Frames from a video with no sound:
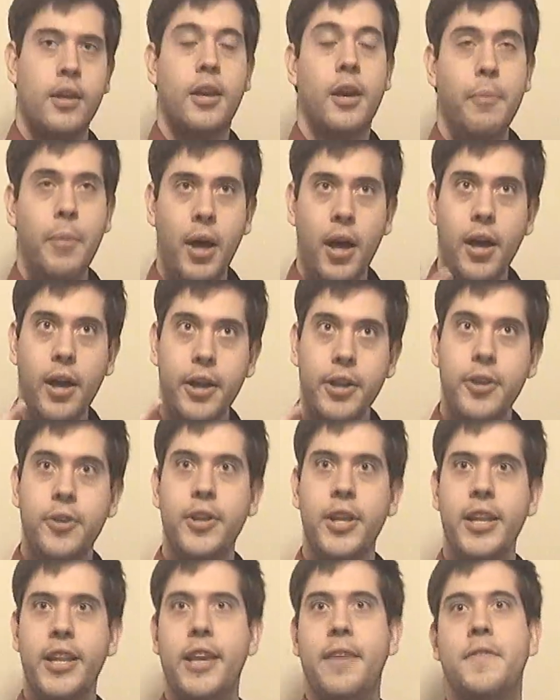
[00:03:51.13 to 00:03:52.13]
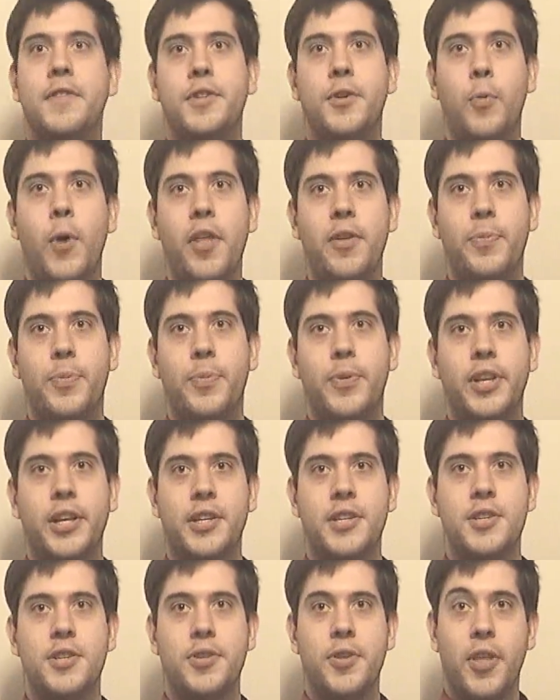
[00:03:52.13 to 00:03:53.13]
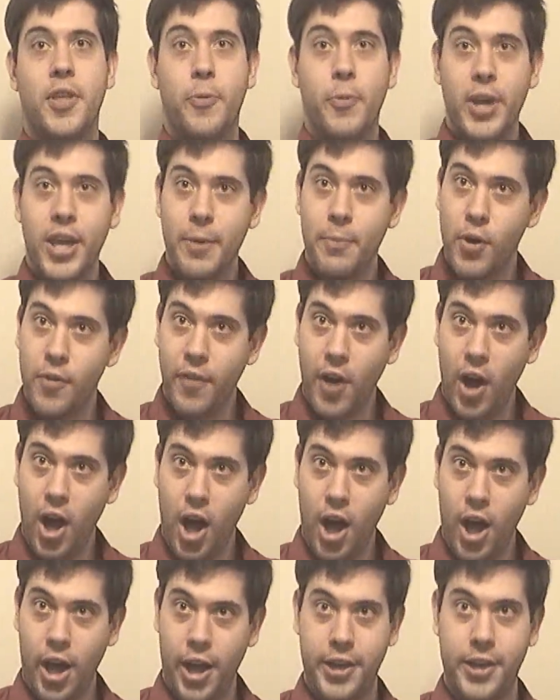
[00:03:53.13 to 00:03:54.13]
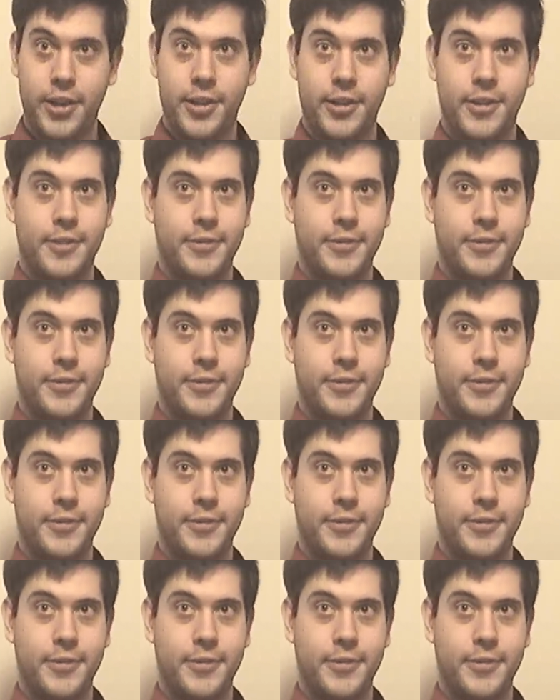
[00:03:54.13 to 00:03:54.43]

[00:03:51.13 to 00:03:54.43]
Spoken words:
Come on, you need to give us a weather prediction so that we can move on.